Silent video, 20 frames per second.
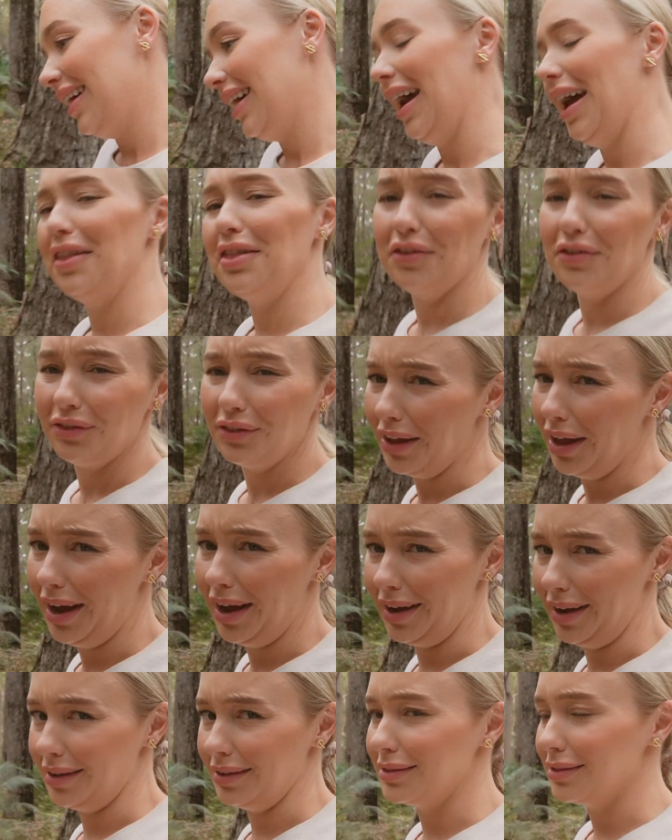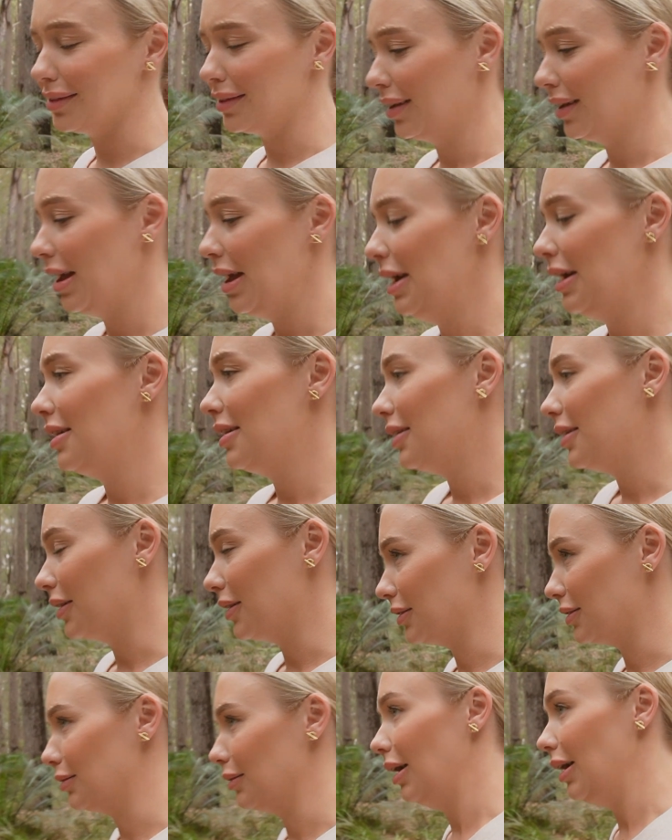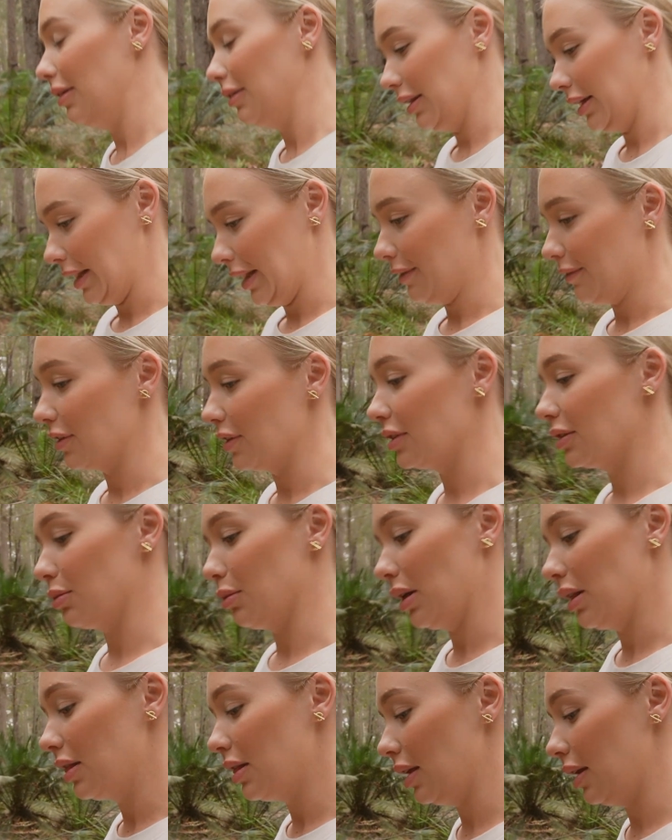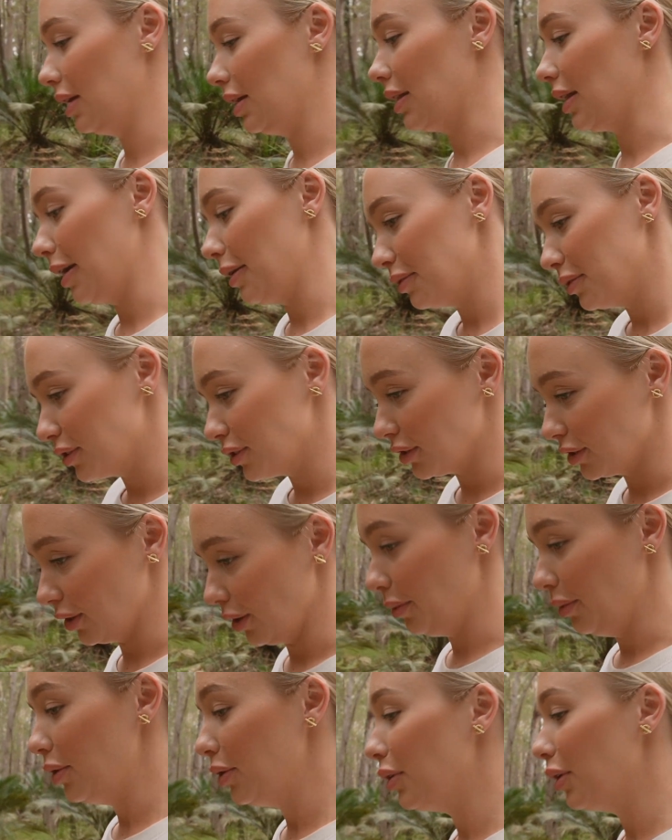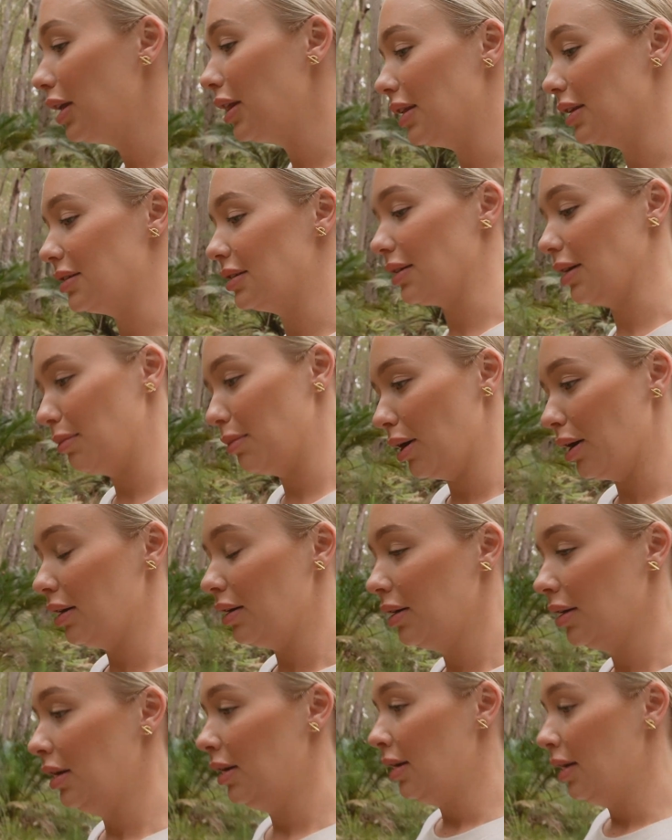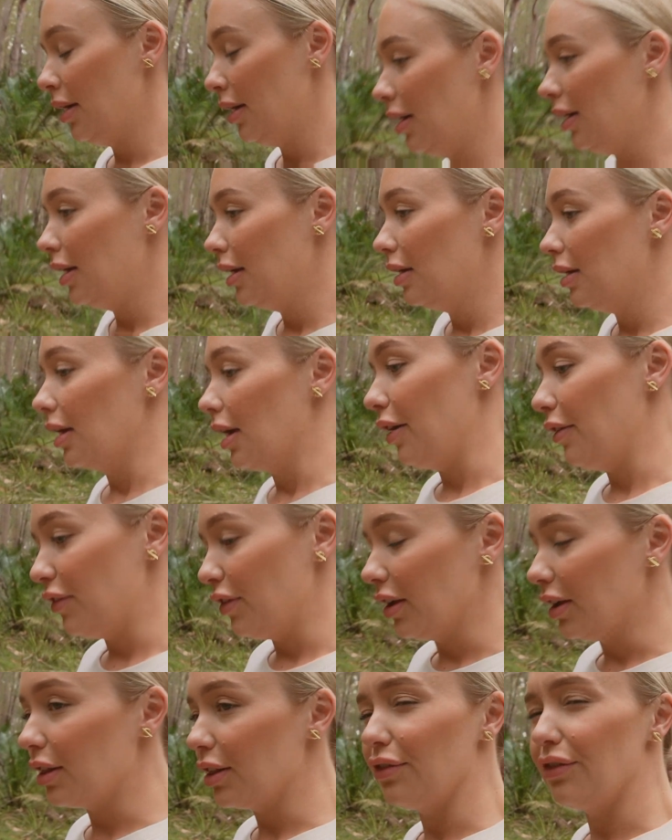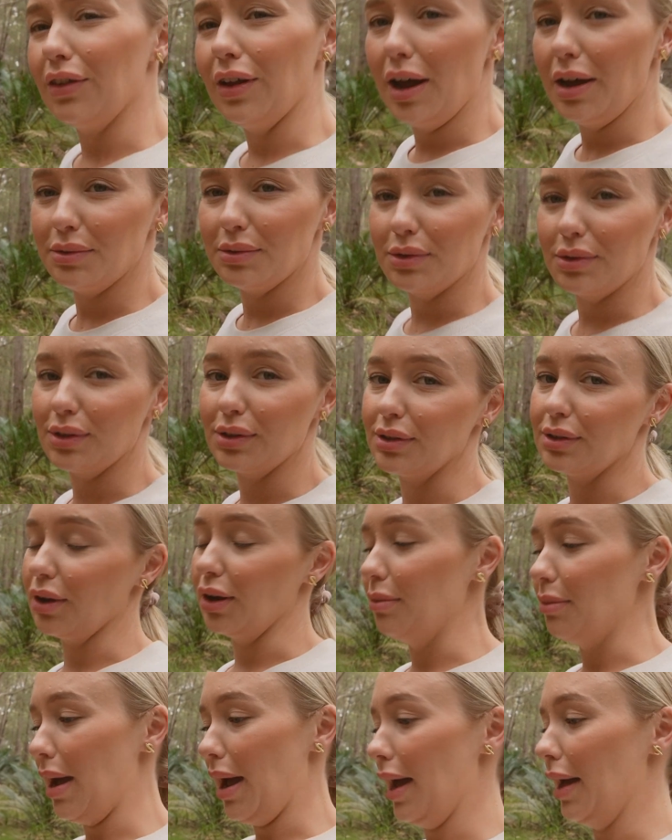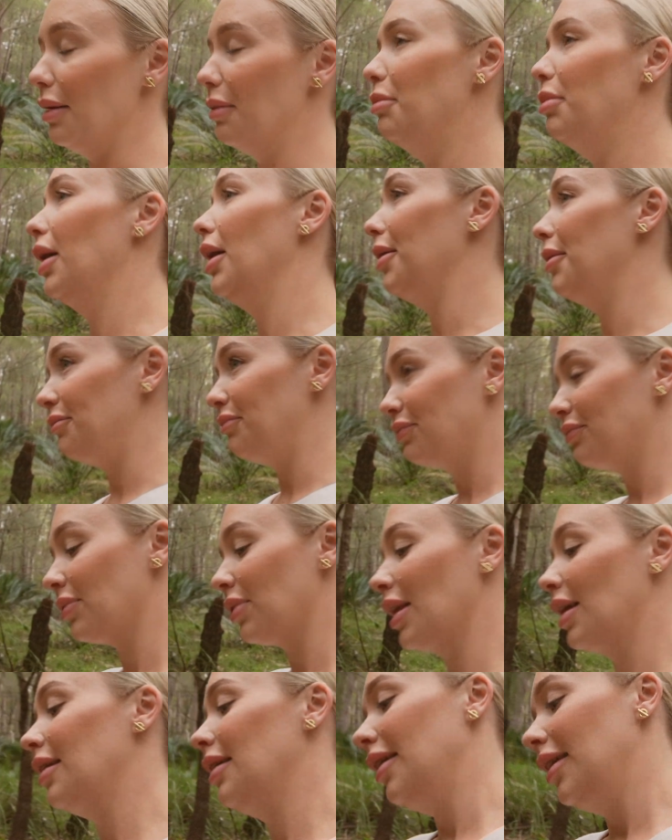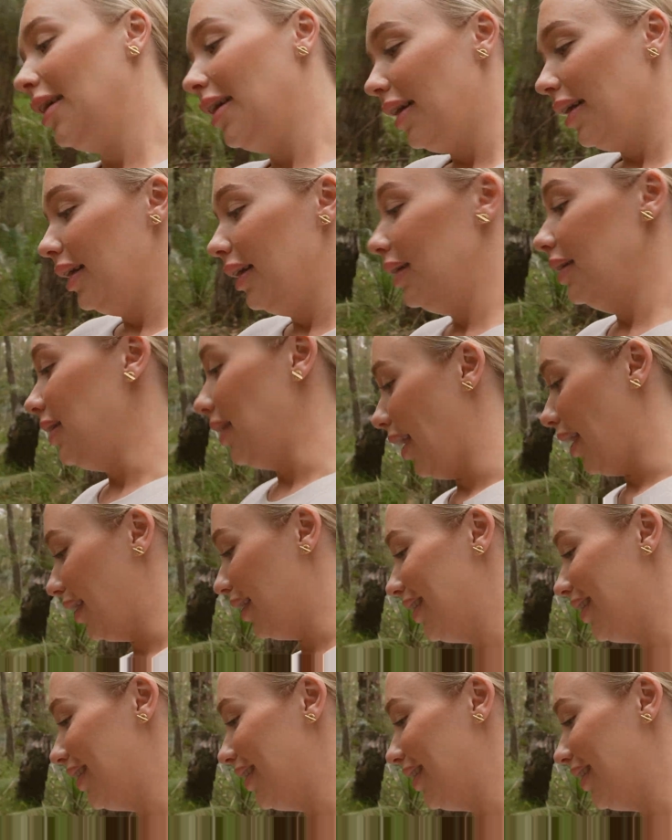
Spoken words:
And the flies as well. Like, if there's one thing that was so annoying this summer, I feel like the flies were just so bad, but yeah.